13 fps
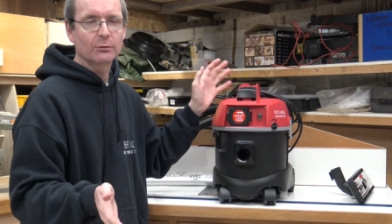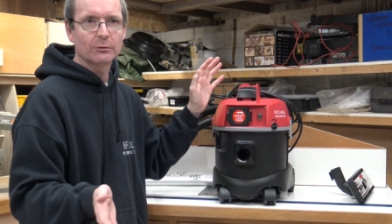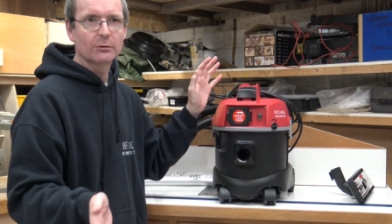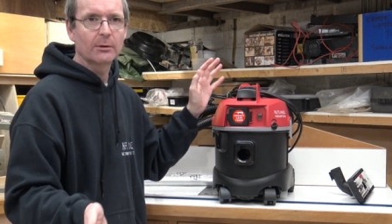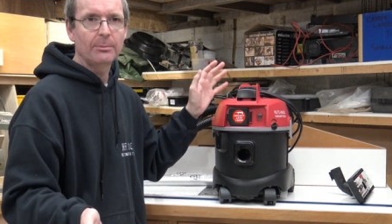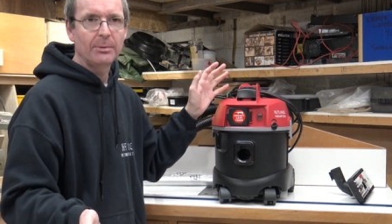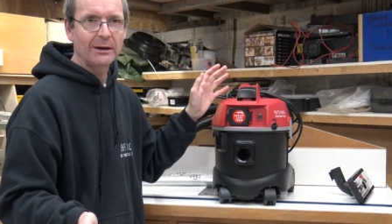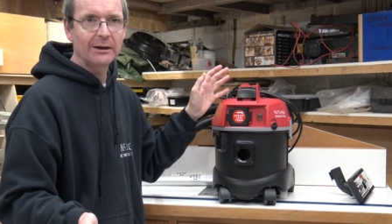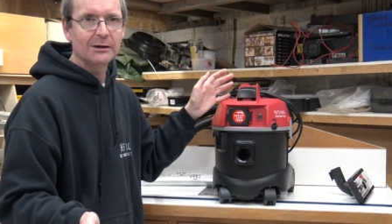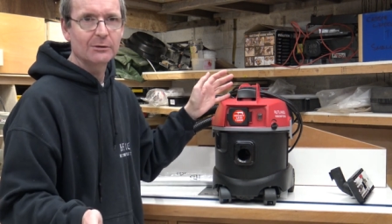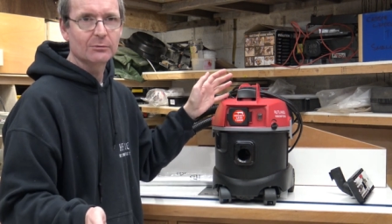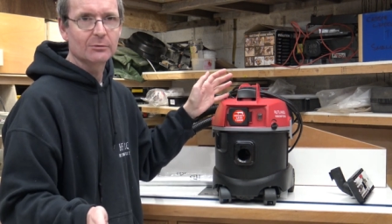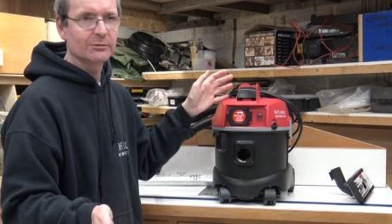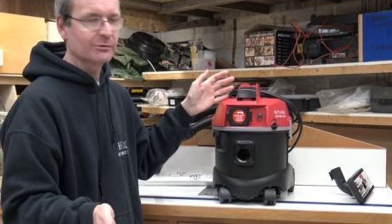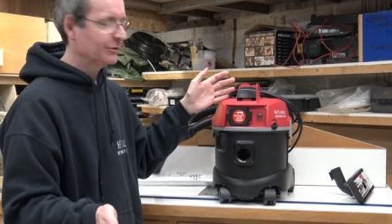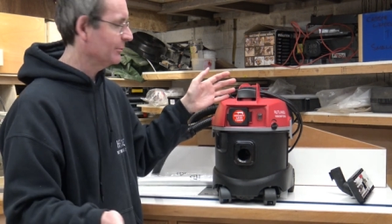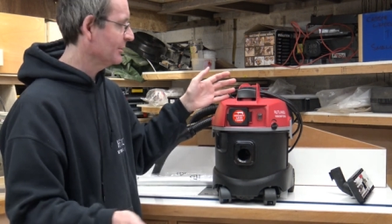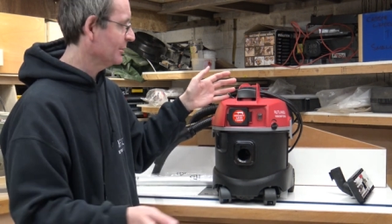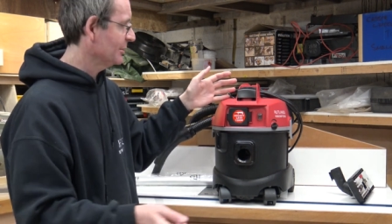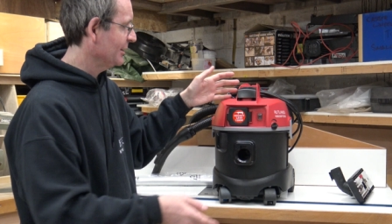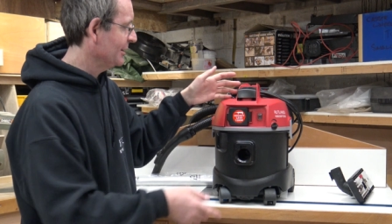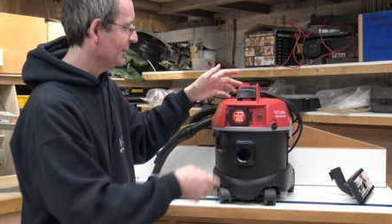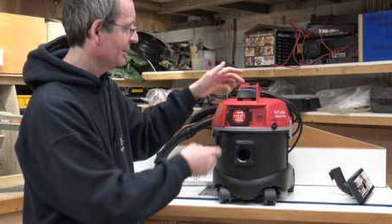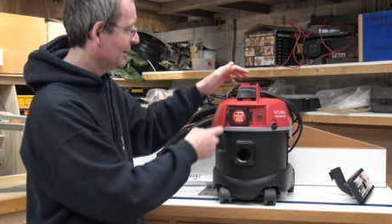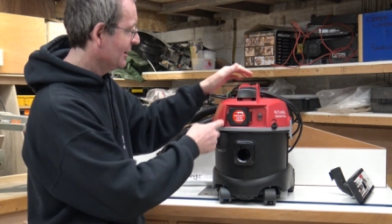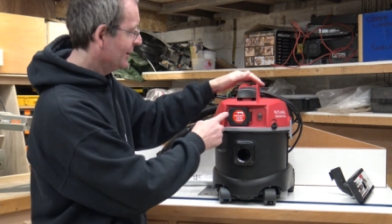or a planer or something like that.